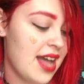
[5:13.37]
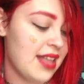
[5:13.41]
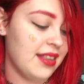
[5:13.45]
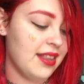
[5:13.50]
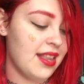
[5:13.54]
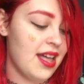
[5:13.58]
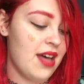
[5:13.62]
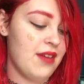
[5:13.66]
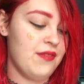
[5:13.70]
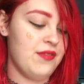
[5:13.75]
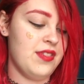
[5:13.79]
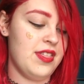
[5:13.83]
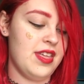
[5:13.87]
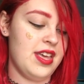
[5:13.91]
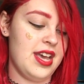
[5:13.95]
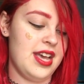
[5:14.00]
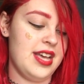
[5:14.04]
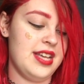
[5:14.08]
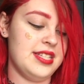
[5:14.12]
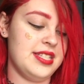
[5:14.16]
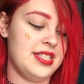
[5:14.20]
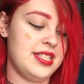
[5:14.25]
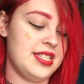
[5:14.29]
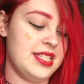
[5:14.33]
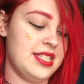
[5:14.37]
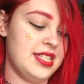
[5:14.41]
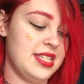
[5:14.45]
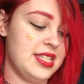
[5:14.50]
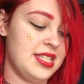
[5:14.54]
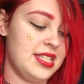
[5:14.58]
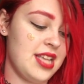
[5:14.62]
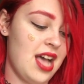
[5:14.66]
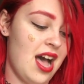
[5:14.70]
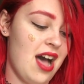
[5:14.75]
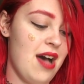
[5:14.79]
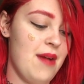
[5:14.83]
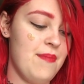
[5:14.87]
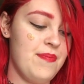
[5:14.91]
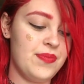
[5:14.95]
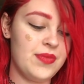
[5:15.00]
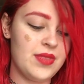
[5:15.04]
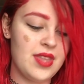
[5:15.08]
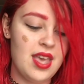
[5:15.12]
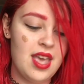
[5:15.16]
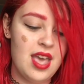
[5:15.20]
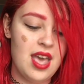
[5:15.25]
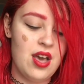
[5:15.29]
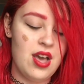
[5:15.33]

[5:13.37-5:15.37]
I love this, this um,